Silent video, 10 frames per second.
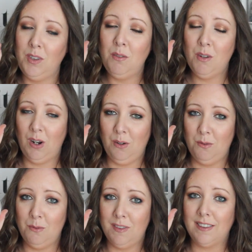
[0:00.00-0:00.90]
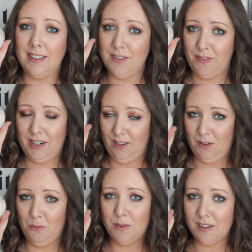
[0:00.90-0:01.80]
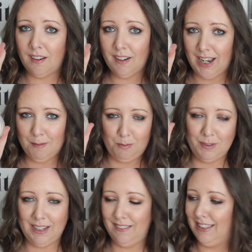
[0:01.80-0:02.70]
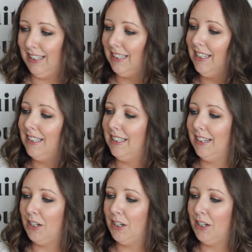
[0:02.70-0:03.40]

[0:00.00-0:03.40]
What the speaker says: You know that this video was not going to happen without this. This is the